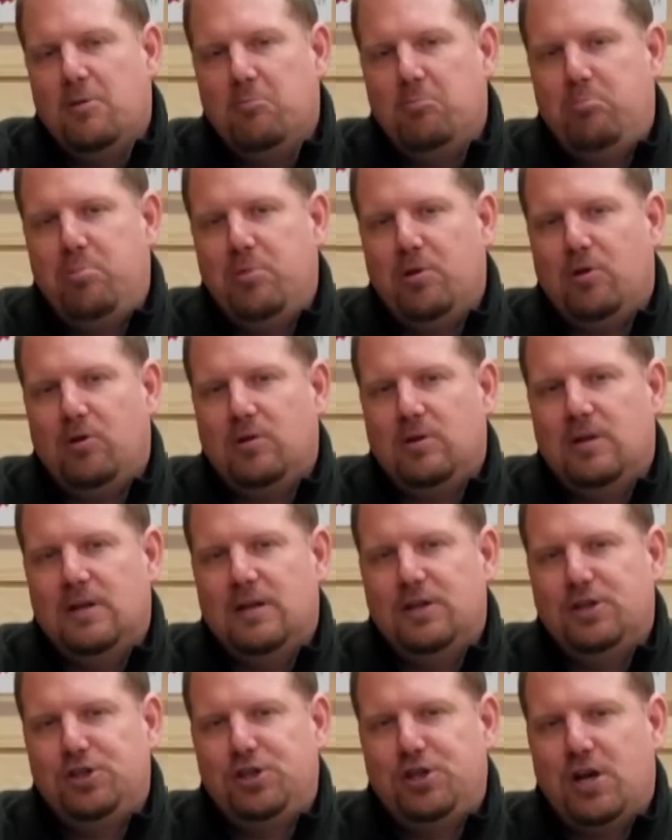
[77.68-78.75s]
build
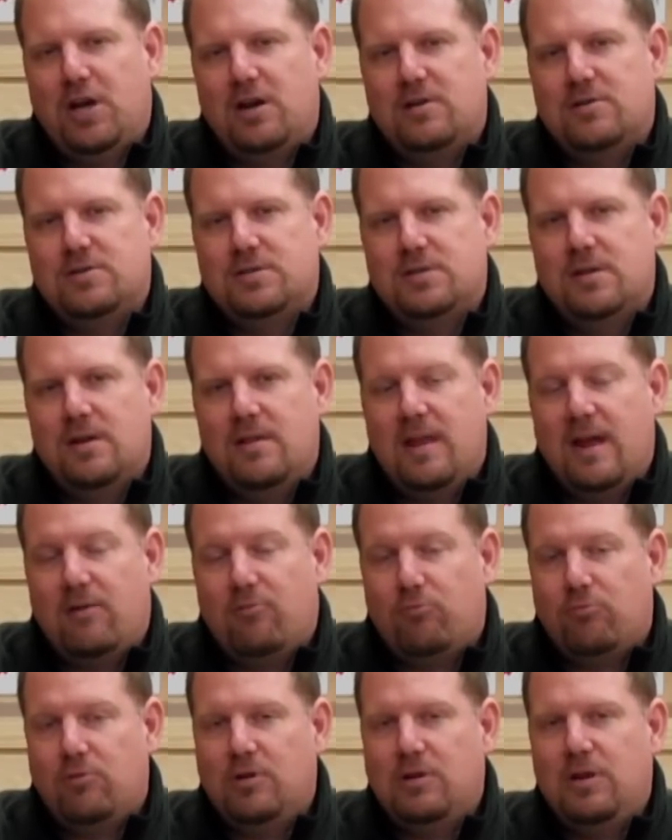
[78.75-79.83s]
shutters that
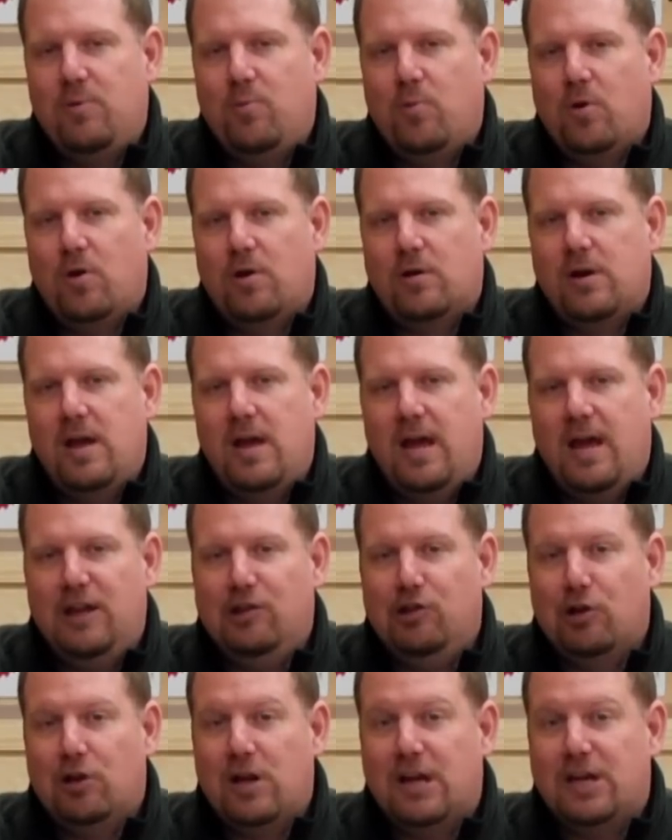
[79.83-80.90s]
really work and
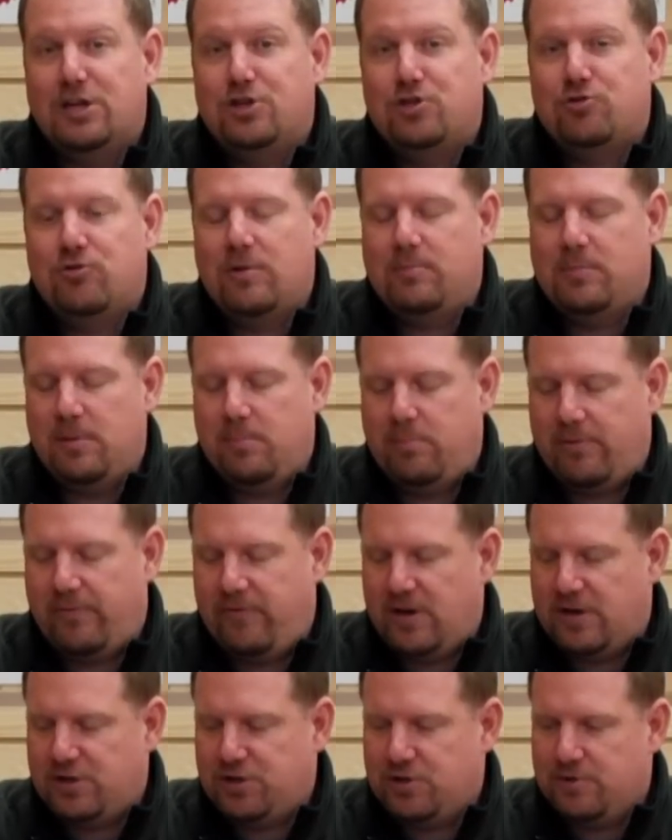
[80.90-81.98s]
look extremely
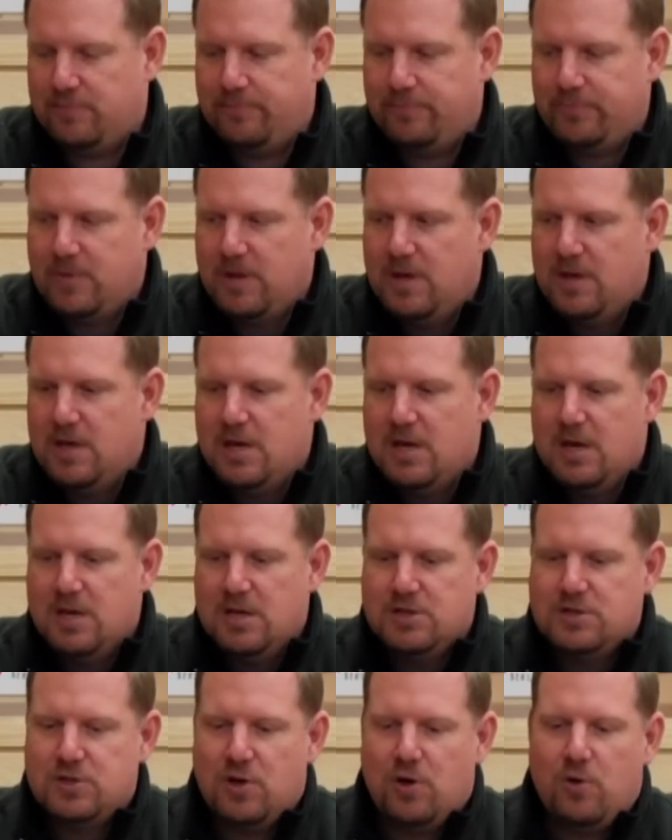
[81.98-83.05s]
professional.
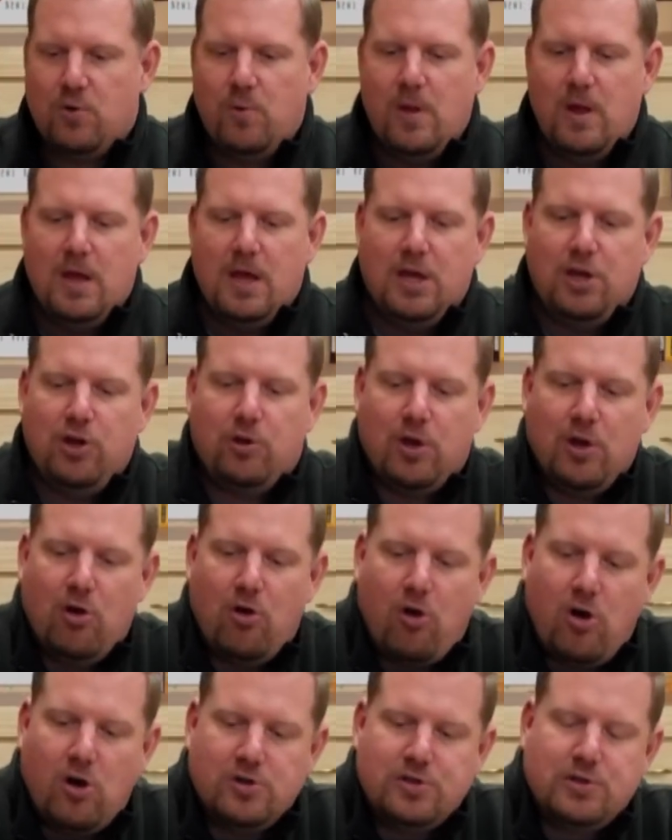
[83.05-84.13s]
So you can
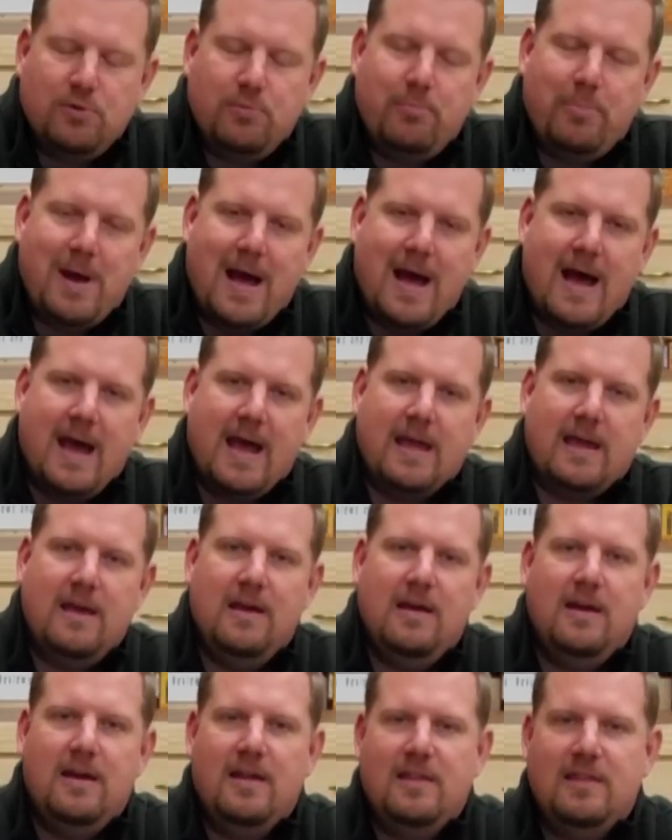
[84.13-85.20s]
also buy
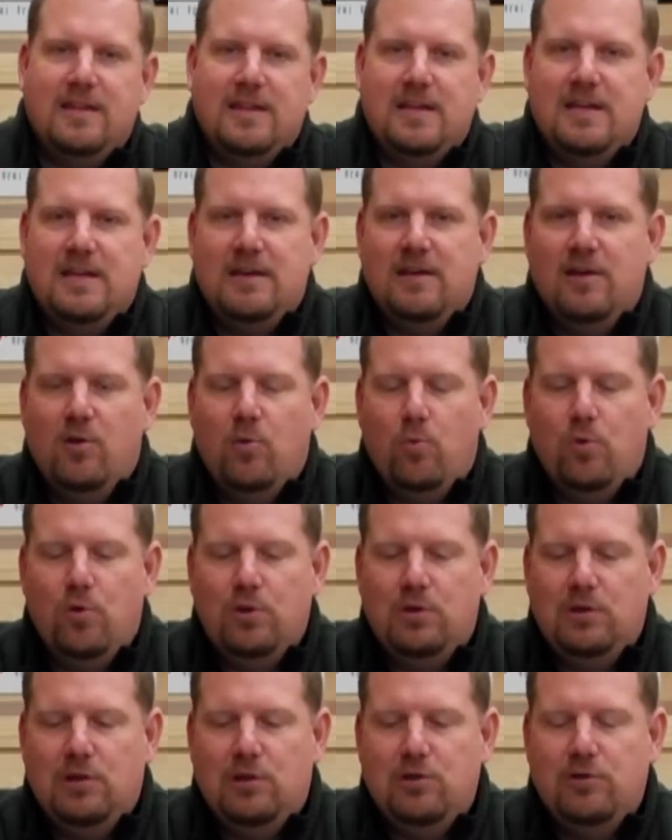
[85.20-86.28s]
the
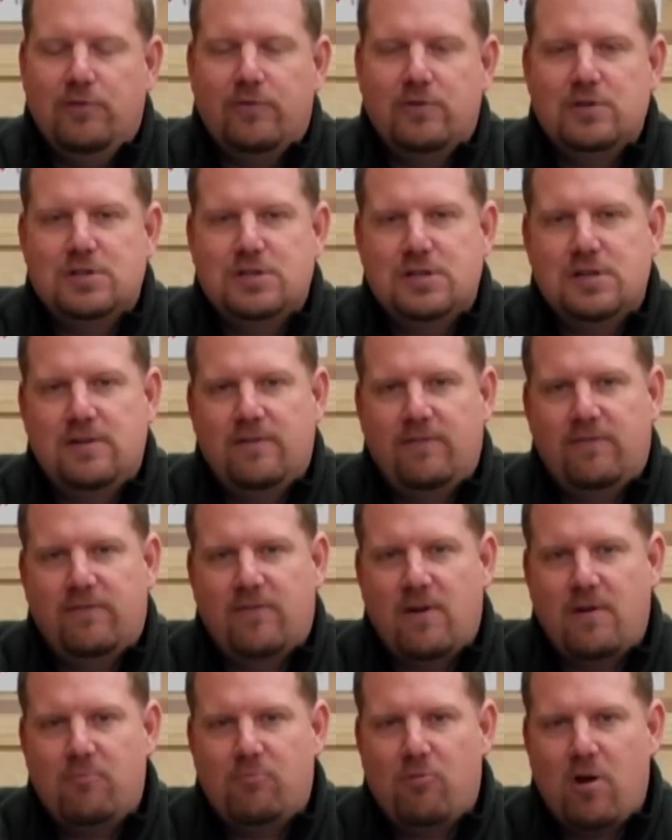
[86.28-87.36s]
wooden louvers
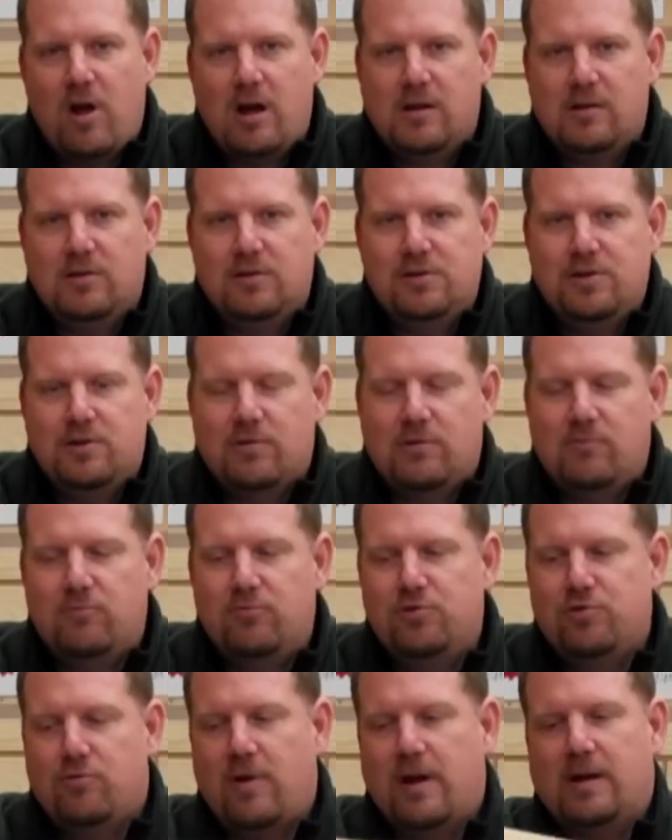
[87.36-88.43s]
from Rockler
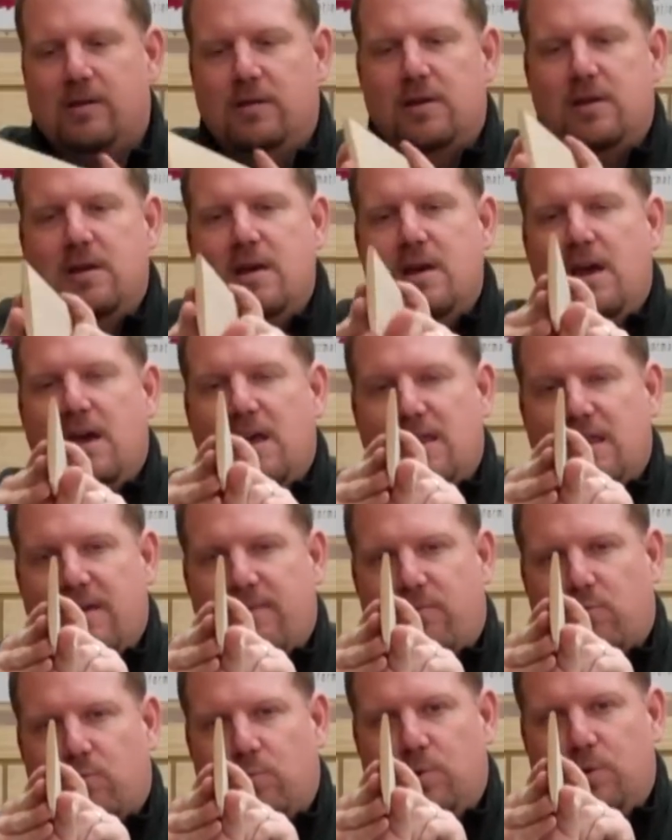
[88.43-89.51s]
directly. They have
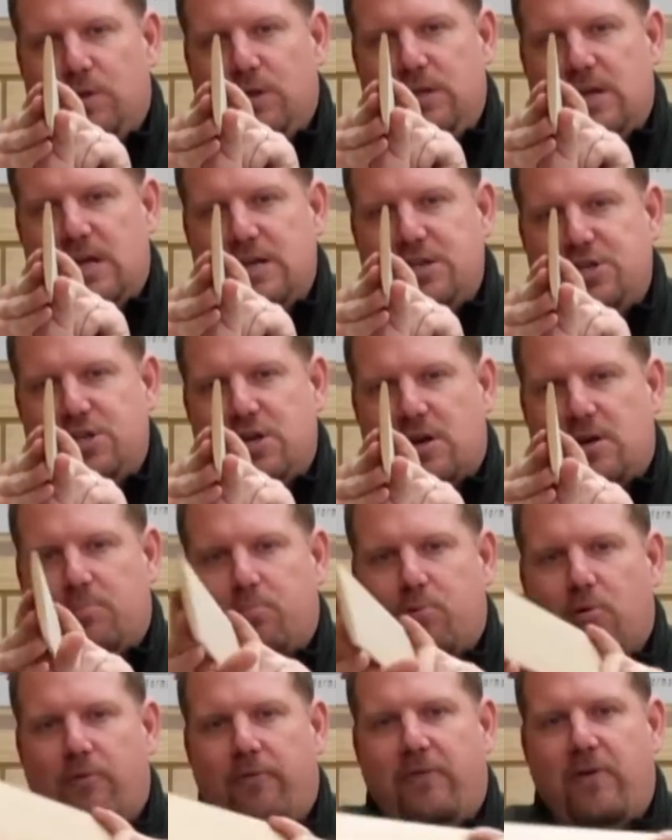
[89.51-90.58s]
a really nice shutter
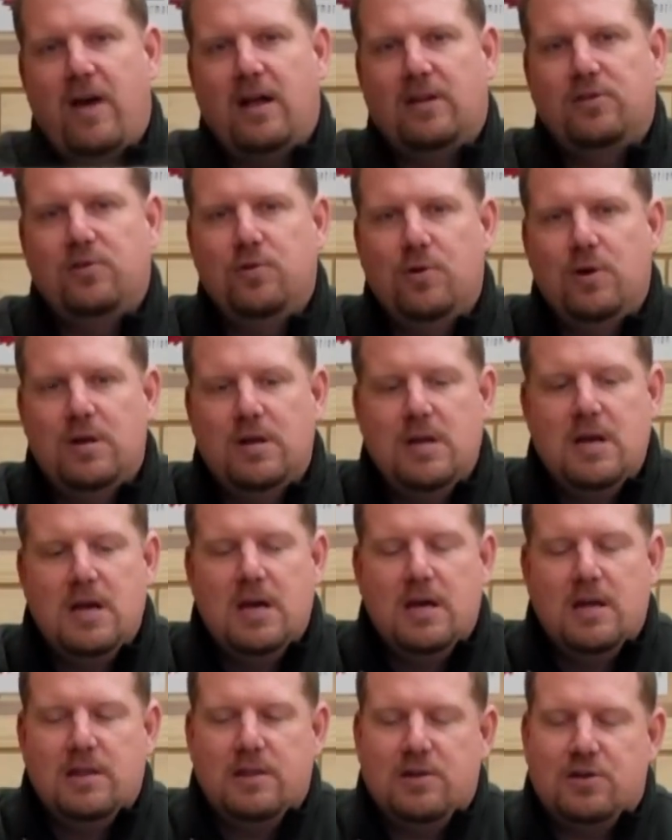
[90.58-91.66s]
profile to it.
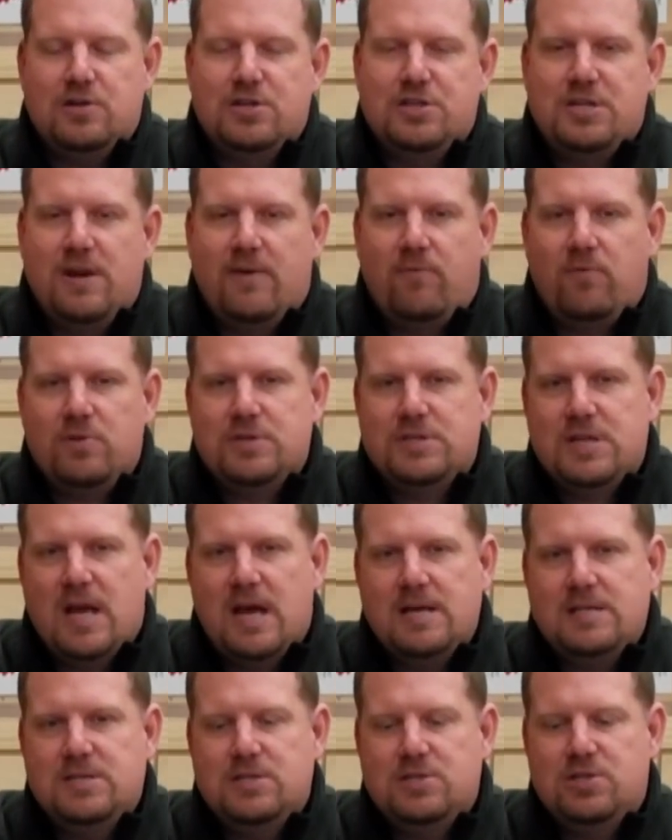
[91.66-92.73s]
There are several
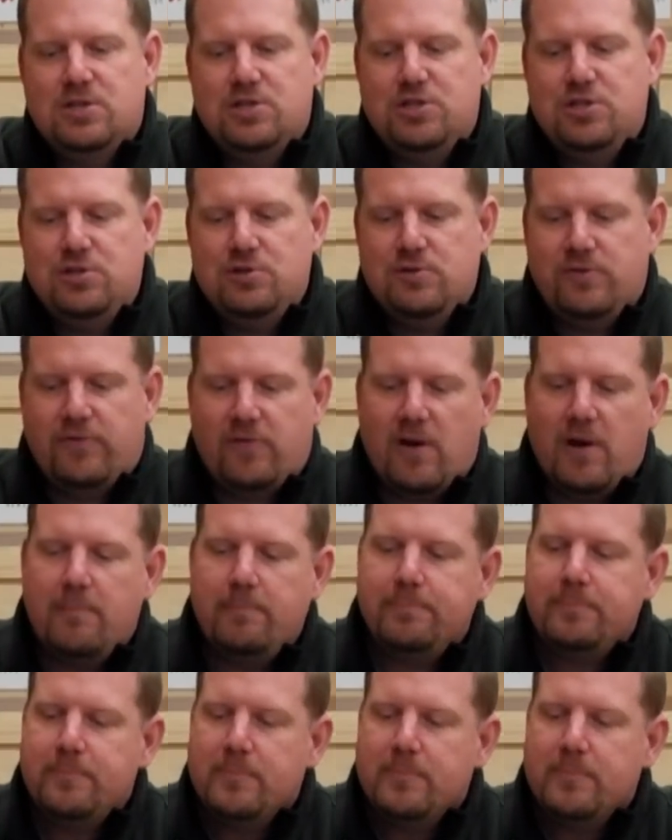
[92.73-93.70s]
sizes to choose from.